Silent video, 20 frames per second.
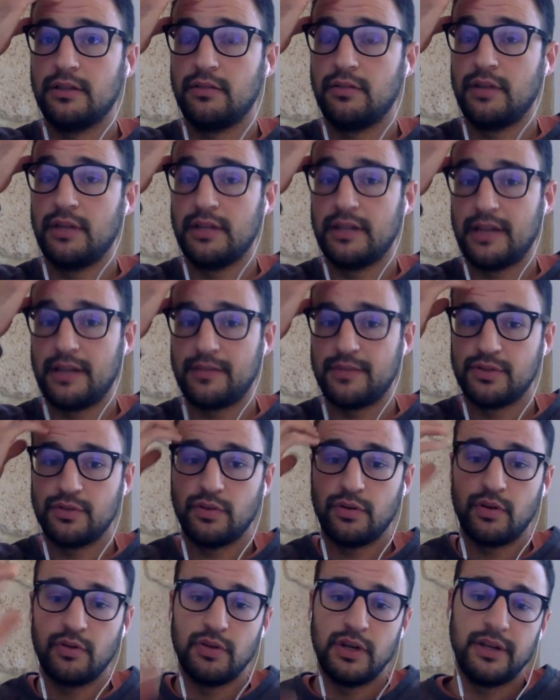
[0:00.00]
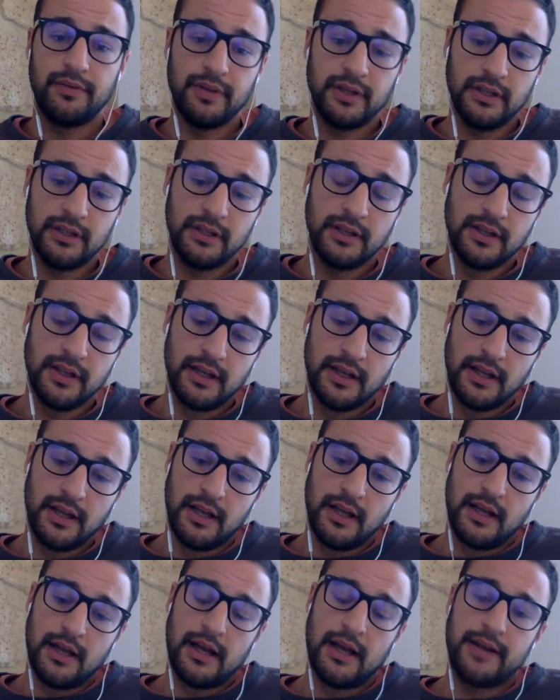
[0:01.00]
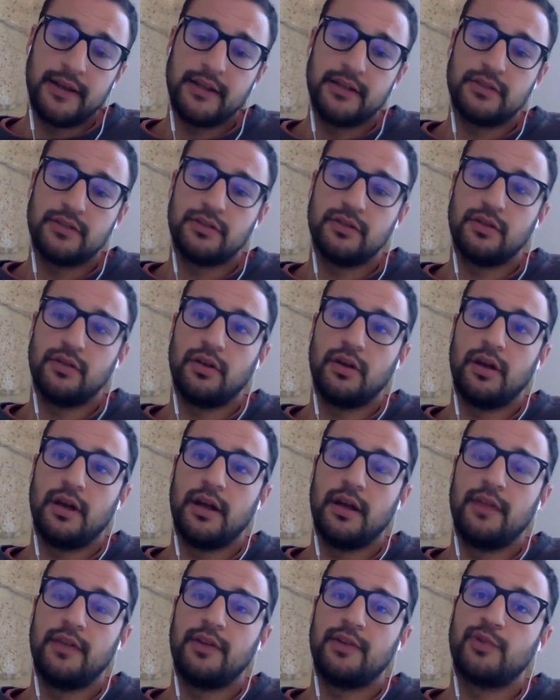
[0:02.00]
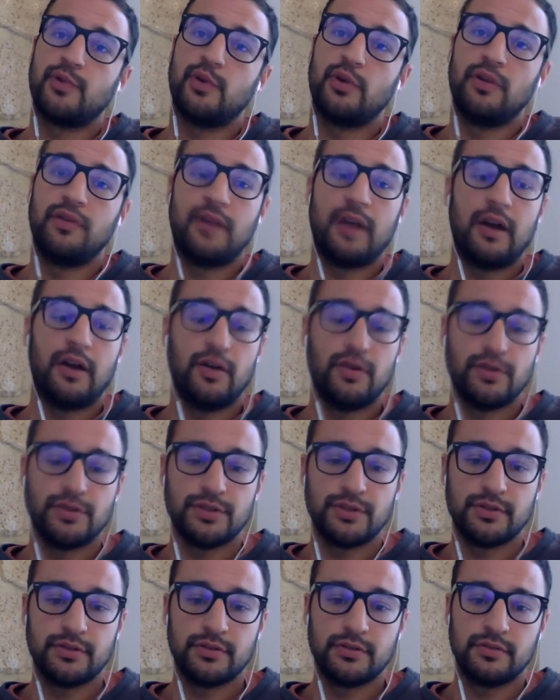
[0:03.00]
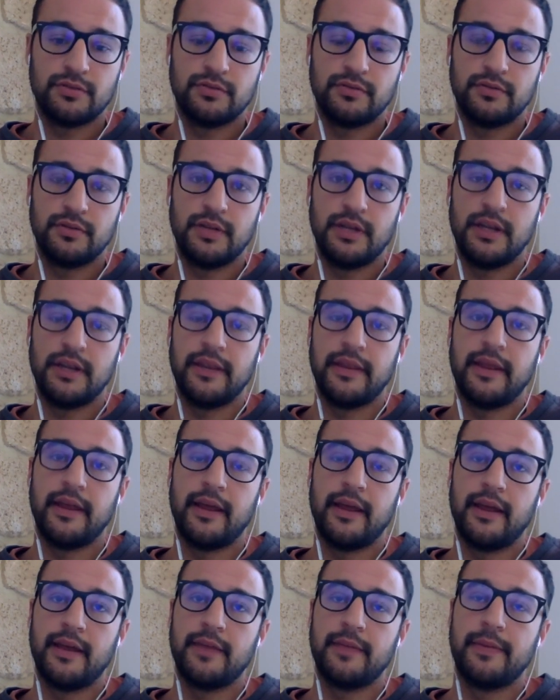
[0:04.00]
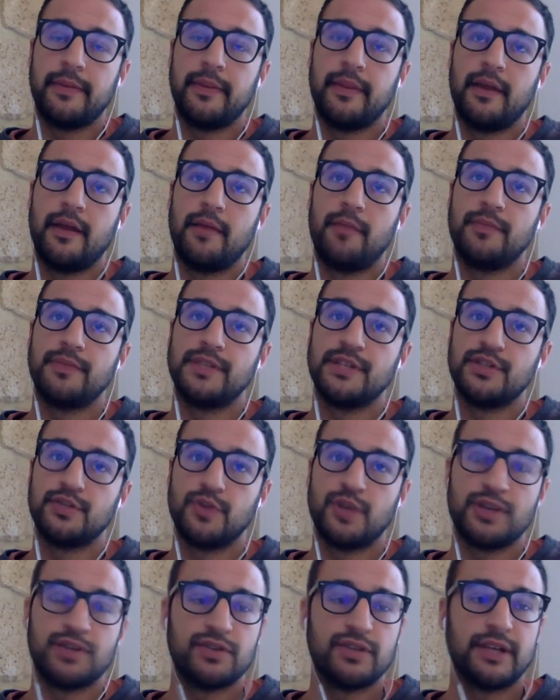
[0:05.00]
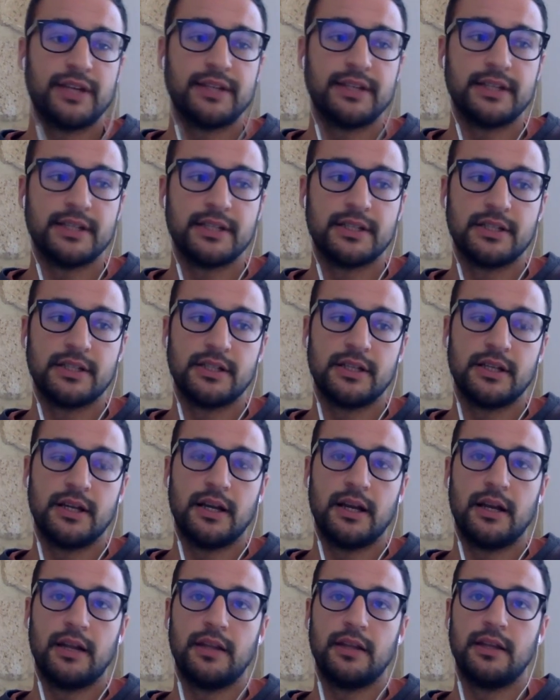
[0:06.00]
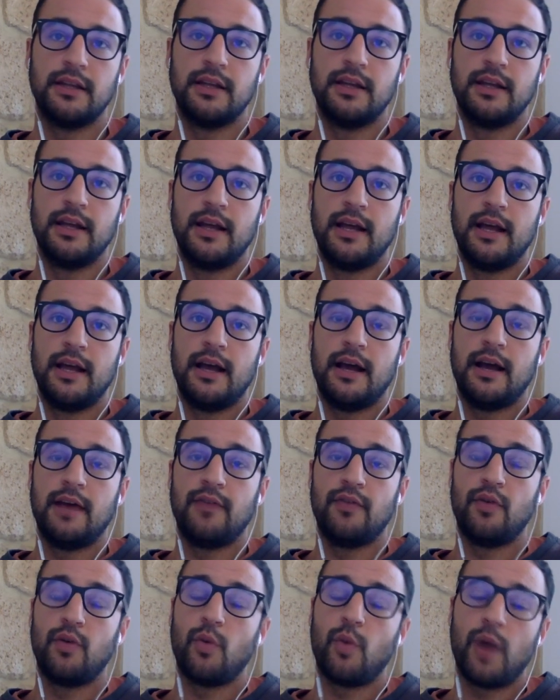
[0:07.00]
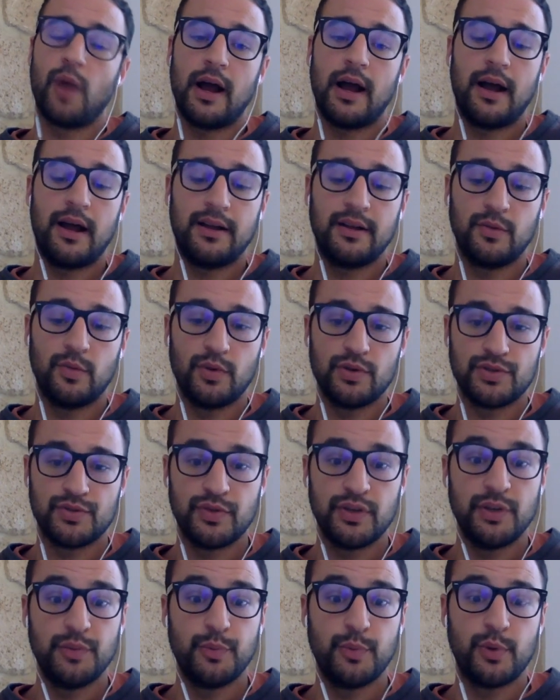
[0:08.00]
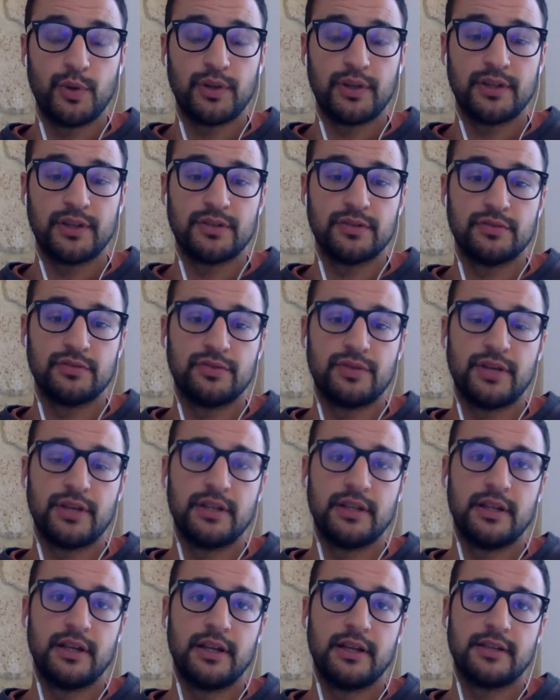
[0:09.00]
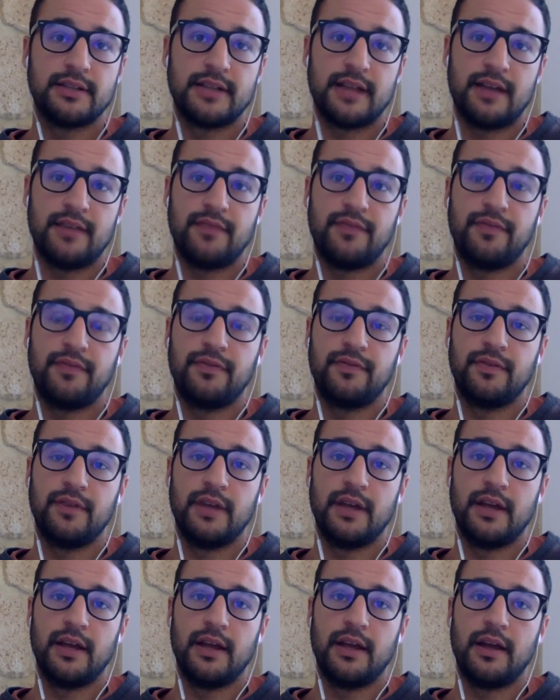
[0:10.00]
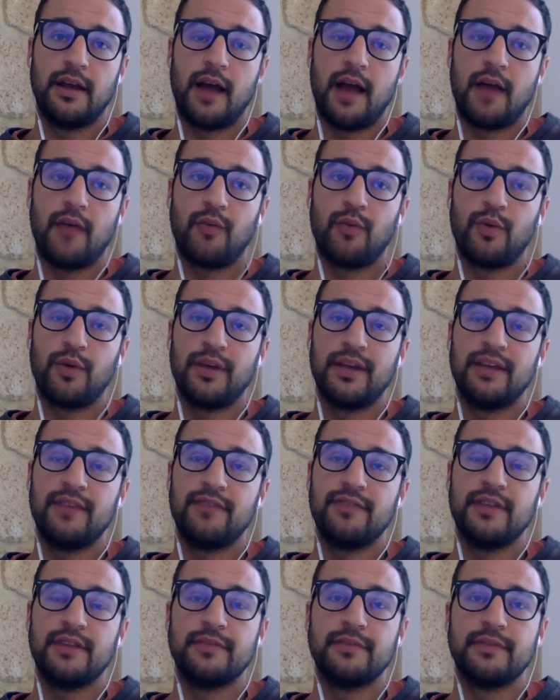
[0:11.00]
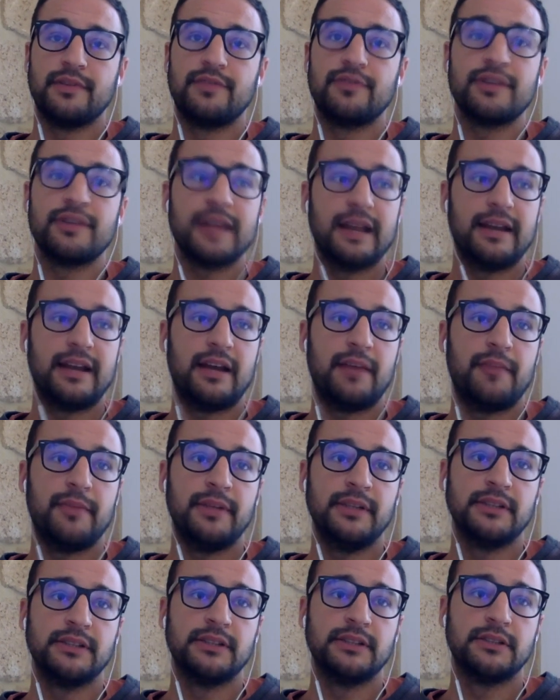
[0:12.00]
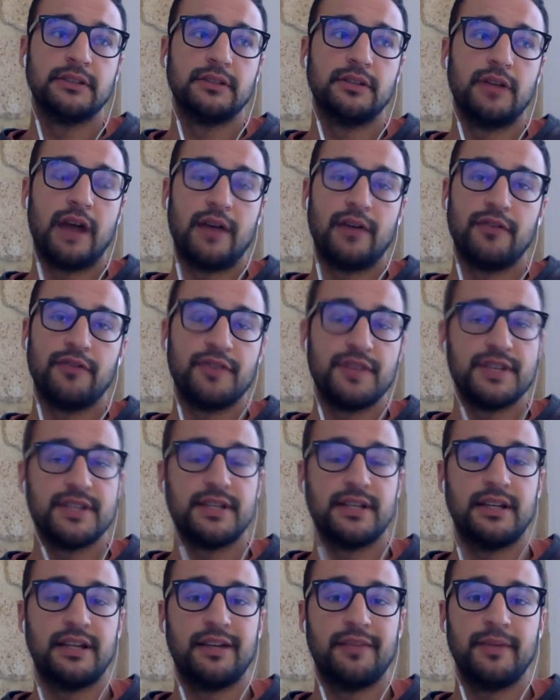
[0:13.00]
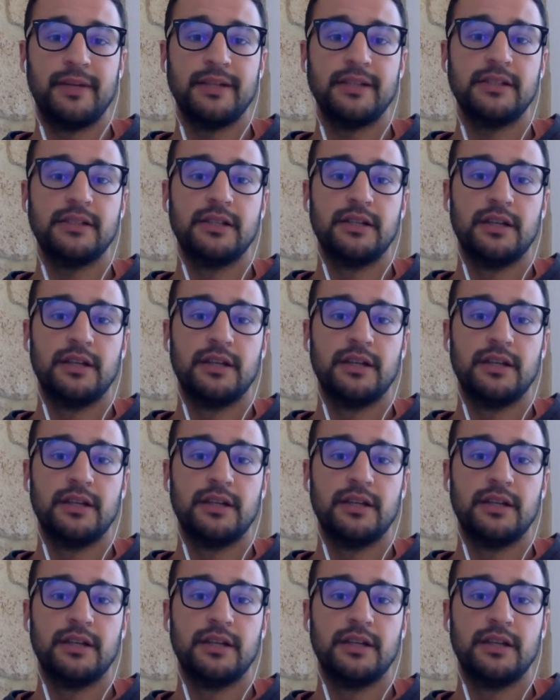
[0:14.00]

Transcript: when it comes to co-living, and it's the role of a host in a situation like this. And on one hand, it was really important to train the staff and give them real numbers and official numbers.